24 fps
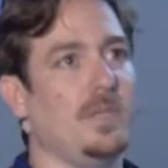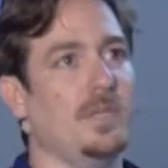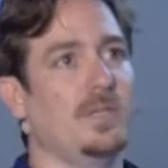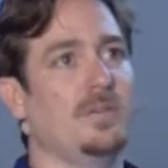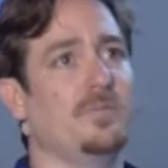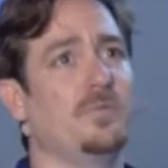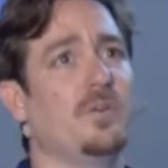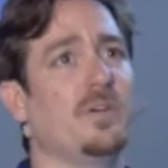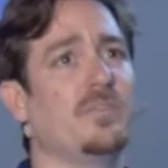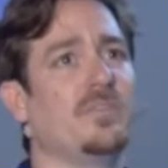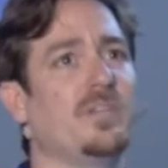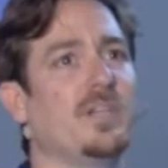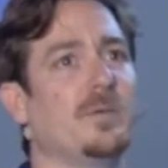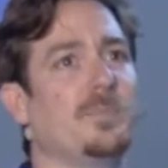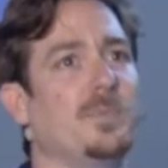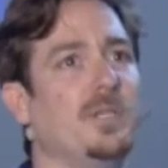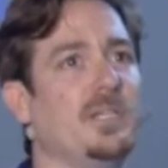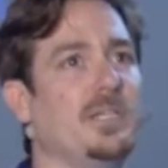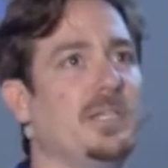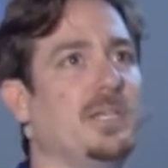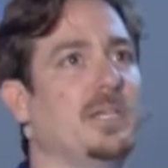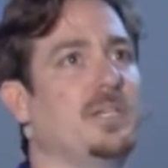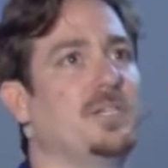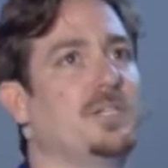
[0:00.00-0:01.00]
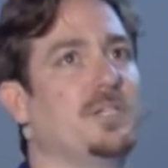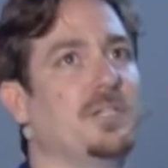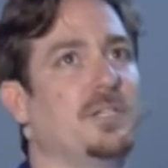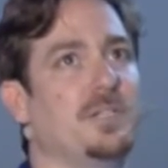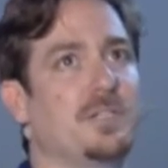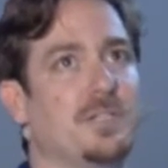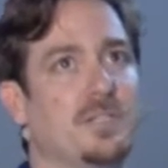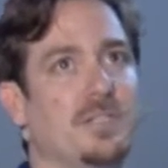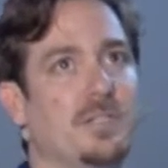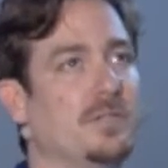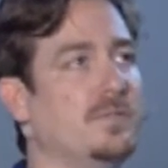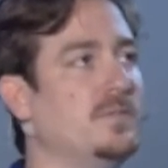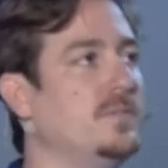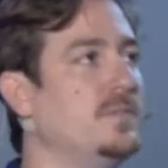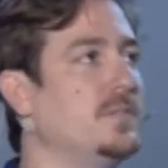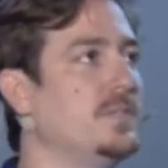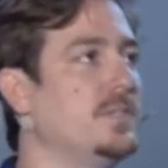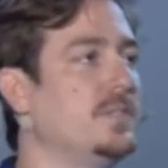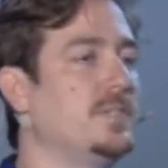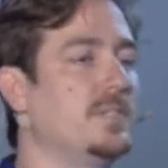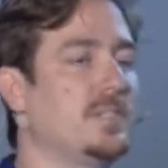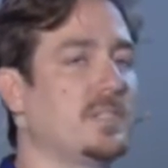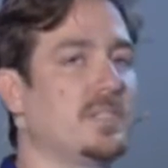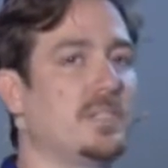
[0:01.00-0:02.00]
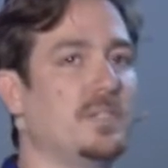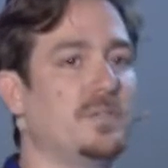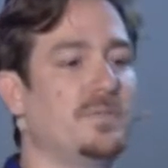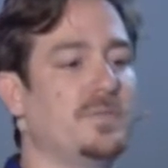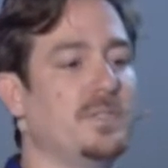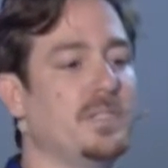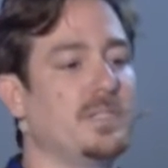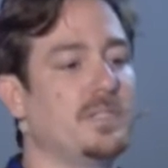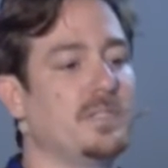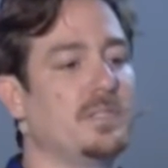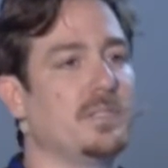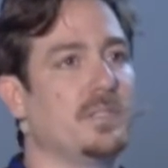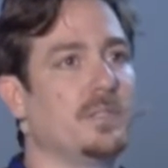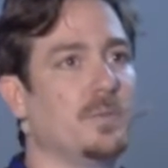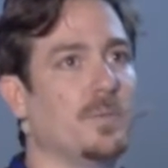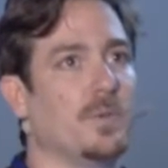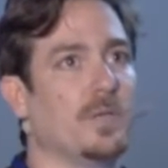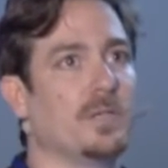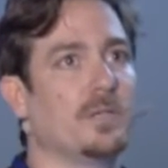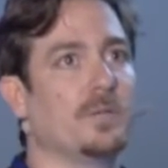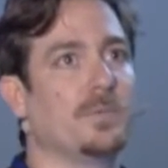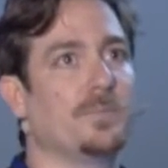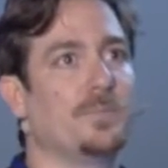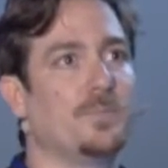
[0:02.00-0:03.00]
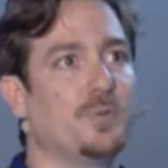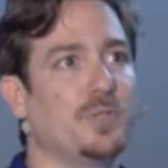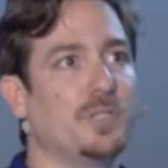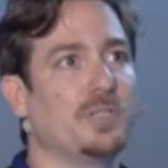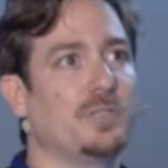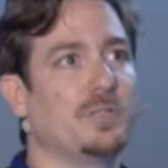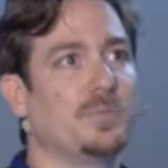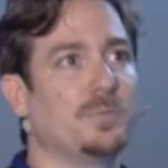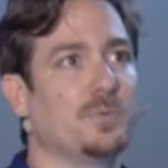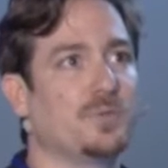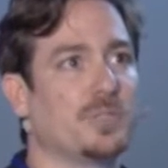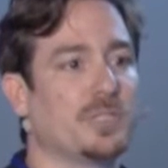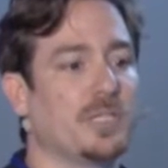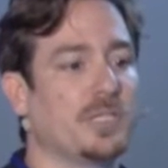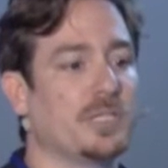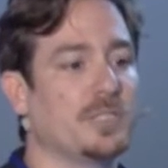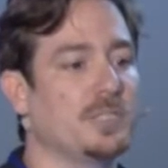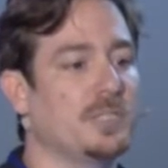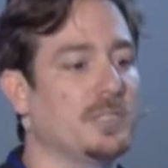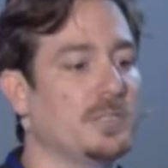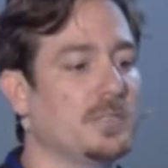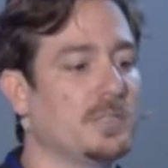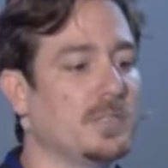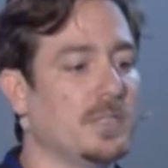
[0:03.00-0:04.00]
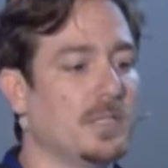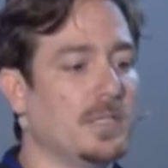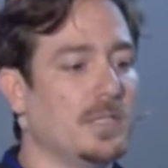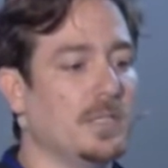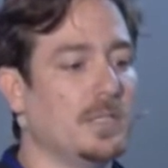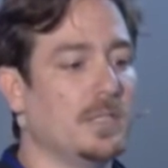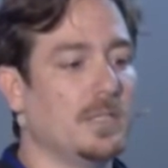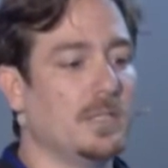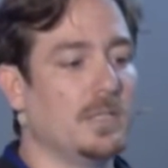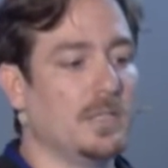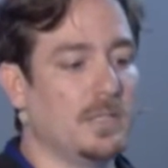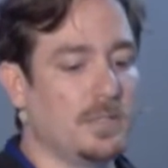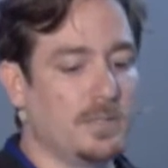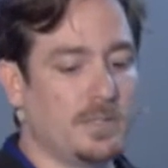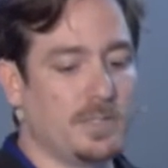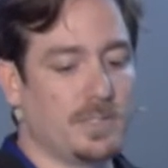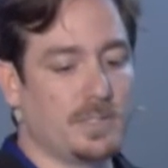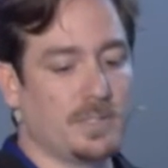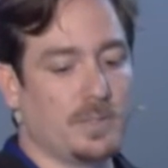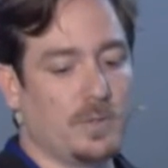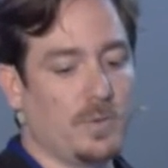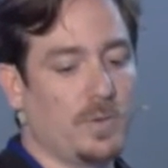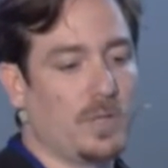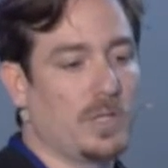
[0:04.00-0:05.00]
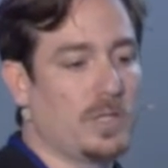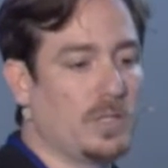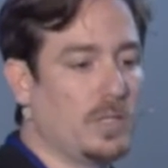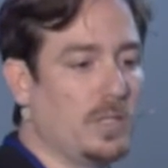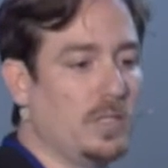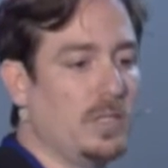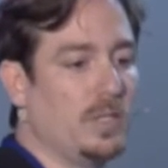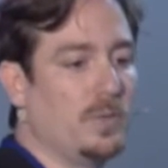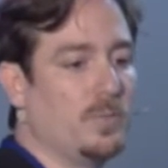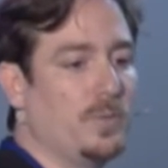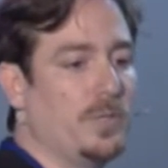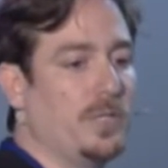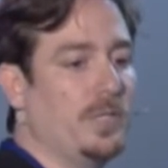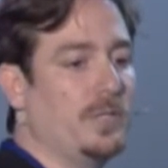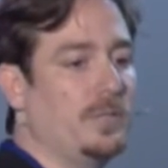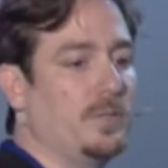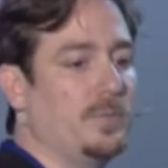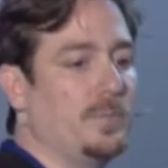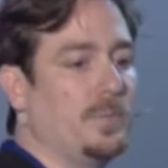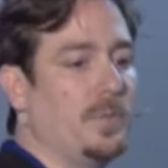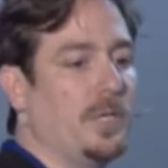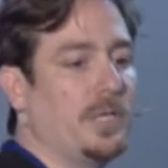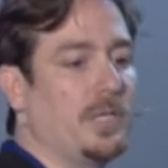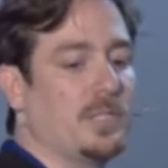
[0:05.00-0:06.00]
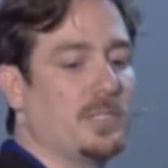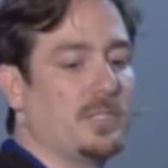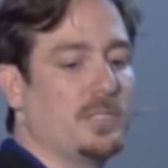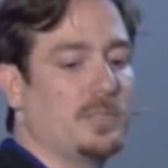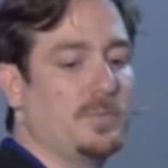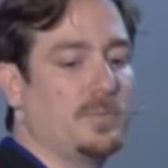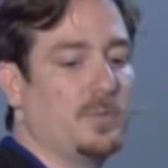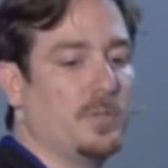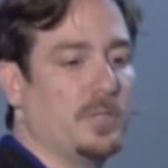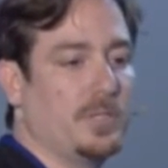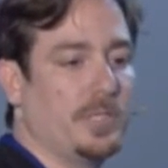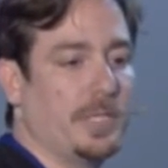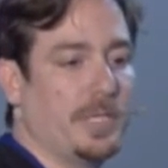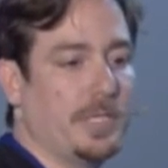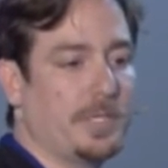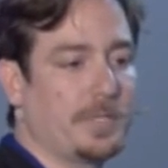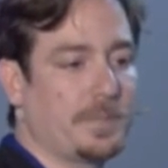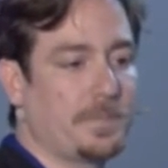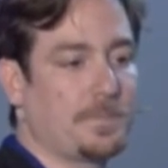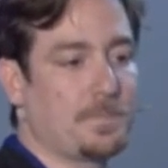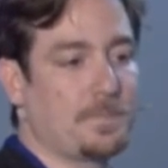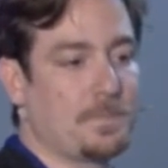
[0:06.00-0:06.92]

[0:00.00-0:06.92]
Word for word: if you have an application or server or service that you want to bring to production, there's no clear way to package and deploy that.